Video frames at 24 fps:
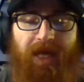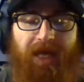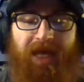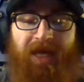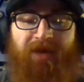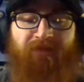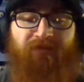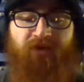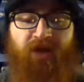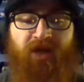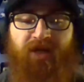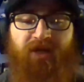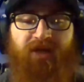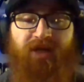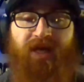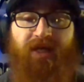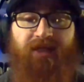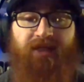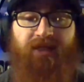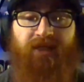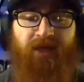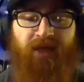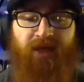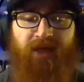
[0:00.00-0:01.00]
Infinite
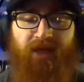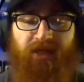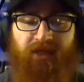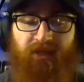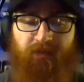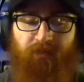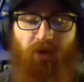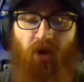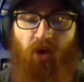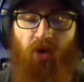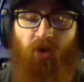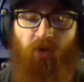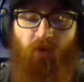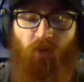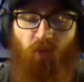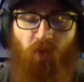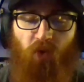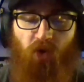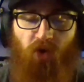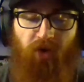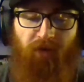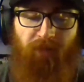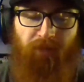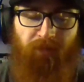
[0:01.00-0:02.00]
Destinies Part
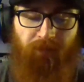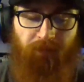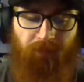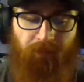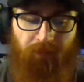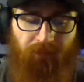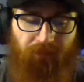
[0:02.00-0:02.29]
1.